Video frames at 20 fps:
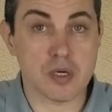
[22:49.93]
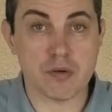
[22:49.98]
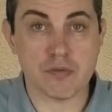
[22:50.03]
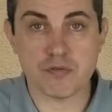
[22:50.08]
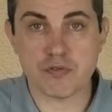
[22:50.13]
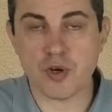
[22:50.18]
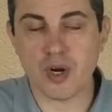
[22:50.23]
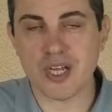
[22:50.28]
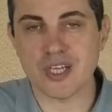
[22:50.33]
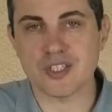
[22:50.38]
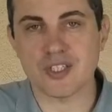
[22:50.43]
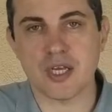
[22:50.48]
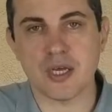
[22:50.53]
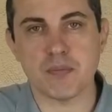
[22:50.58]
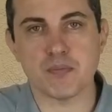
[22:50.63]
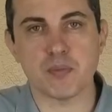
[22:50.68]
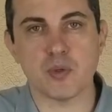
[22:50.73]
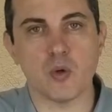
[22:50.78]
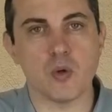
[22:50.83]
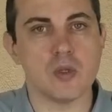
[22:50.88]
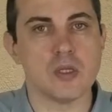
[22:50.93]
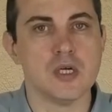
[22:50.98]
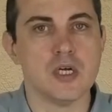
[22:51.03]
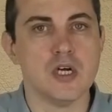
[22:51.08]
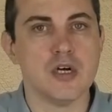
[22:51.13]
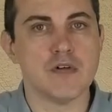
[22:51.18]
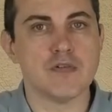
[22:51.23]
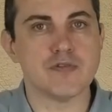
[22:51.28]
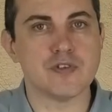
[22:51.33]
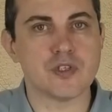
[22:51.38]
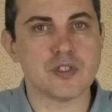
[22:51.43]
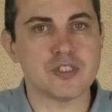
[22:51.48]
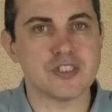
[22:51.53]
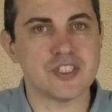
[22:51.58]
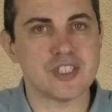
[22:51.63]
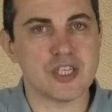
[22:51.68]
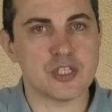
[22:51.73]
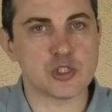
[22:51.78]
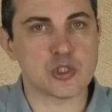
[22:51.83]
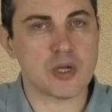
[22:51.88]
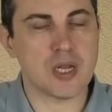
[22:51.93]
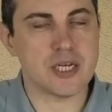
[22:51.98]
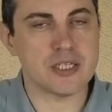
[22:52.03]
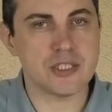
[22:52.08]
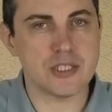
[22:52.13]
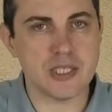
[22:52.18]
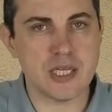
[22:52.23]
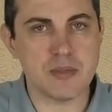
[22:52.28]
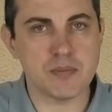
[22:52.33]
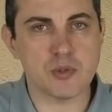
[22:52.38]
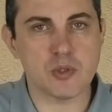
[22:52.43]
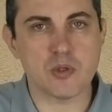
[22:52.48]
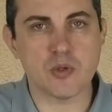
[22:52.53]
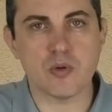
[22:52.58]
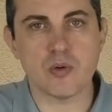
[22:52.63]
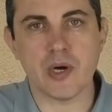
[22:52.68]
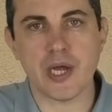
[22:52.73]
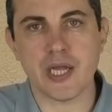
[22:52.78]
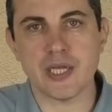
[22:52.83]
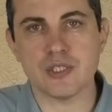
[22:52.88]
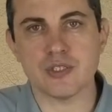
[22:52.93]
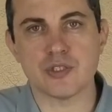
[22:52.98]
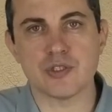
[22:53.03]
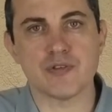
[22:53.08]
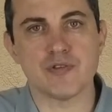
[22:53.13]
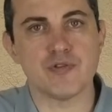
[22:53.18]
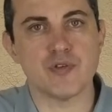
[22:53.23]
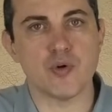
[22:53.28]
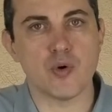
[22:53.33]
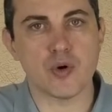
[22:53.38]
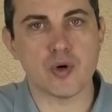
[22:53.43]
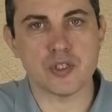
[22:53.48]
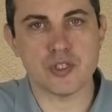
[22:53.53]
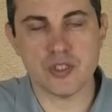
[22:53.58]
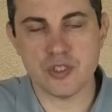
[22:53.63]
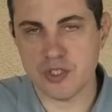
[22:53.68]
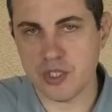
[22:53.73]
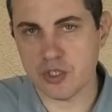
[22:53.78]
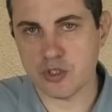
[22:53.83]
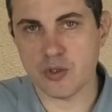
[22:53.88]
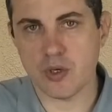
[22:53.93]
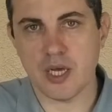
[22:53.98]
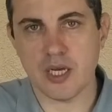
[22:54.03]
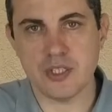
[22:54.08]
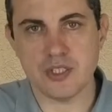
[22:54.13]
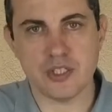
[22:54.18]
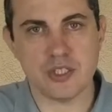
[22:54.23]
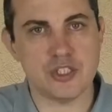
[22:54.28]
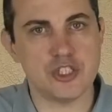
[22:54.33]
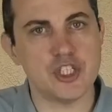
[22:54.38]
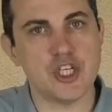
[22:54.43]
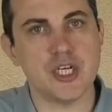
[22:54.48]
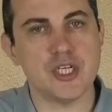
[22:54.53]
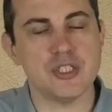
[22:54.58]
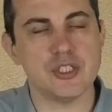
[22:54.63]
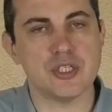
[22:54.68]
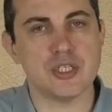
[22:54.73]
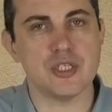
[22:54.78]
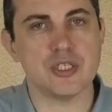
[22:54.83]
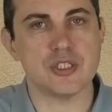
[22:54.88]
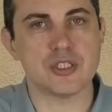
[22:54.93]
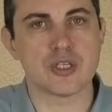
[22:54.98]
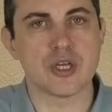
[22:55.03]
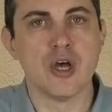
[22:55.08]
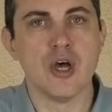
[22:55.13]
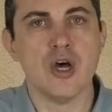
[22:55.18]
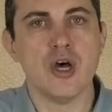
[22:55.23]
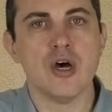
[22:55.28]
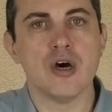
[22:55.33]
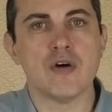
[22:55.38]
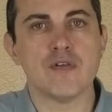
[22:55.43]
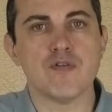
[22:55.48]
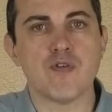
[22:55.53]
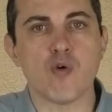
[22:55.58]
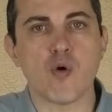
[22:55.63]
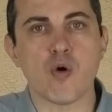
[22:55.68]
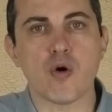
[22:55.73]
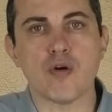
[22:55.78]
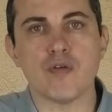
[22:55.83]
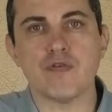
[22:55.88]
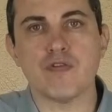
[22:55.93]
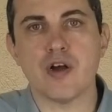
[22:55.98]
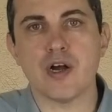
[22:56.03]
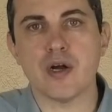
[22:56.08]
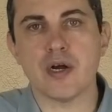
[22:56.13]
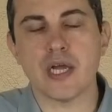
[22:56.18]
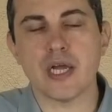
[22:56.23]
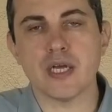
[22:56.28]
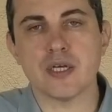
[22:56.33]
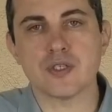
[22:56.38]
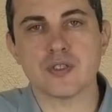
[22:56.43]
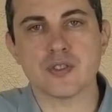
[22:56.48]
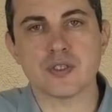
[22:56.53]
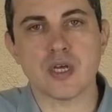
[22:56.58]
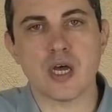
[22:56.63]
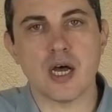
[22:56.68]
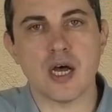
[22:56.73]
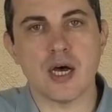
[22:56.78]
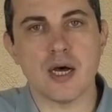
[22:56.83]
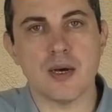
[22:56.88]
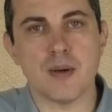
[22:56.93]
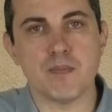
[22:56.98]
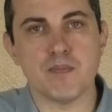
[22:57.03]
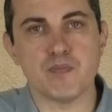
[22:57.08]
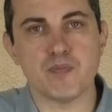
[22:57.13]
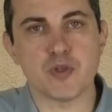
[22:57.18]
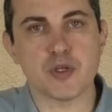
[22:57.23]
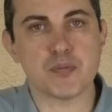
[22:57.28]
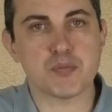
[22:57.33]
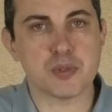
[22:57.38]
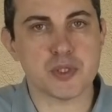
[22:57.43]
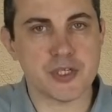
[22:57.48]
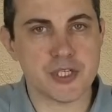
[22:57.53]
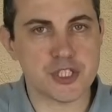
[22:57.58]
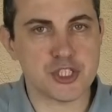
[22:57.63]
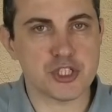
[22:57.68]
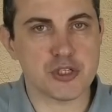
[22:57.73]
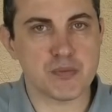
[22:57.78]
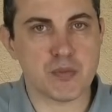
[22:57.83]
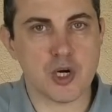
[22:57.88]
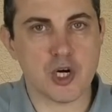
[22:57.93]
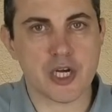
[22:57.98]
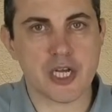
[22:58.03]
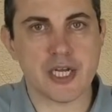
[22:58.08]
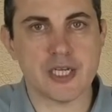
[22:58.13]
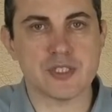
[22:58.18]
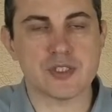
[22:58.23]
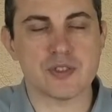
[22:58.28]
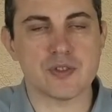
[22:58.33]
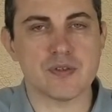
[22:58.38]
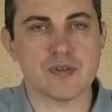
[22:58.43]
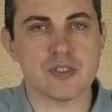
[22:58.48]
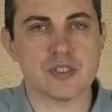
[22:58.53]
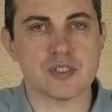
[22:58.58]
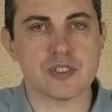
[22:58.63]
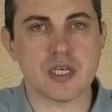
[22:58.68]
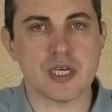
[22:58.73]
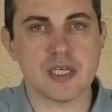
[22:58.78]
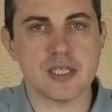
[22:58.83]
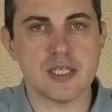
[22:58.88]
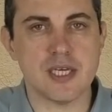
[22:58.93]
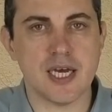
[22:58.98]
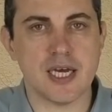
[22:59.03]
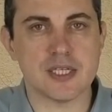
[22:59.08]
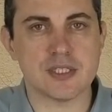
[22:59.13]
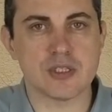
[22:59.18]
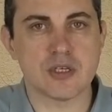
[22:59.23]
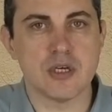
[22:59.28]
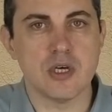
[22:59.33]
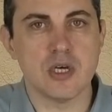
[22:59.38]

For example, for decentralized stablecoins, for decentralized exchanges, for various prediction markets and things like that,